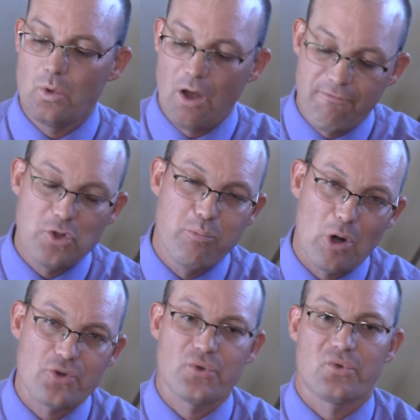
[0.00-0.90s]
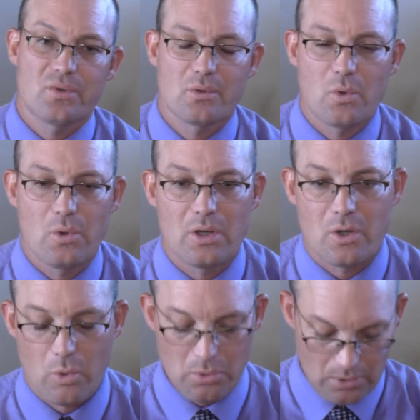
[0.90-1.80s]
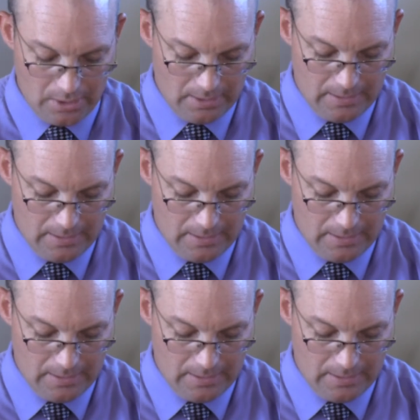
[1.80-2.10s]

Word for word: a few parcels, quote unquote.